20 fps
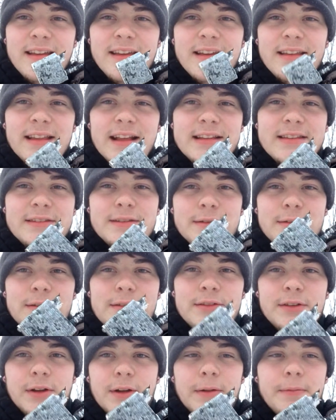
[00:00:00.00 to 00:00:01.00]
that's the
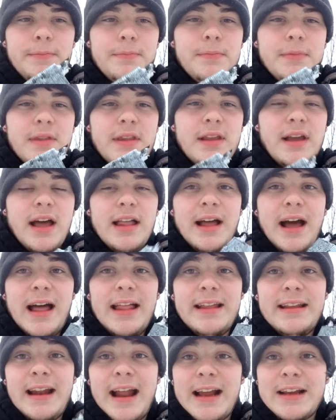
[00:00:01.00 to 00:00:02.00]
result.
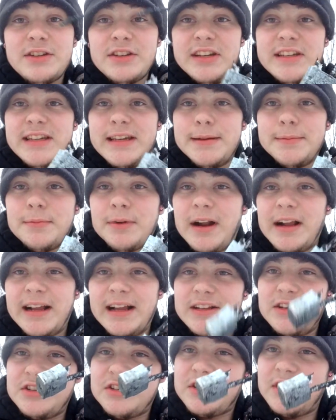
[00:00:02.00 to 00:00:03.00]
It actually didn't break.
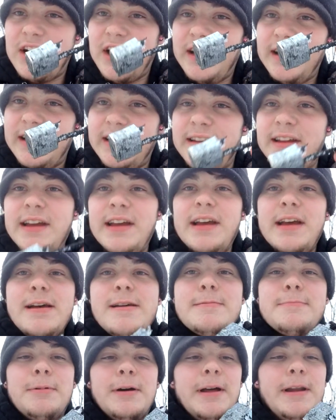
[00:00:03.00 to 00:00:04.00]
I just cut it,
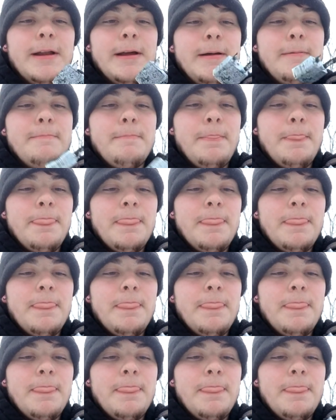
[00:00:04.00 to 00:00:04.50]
but um,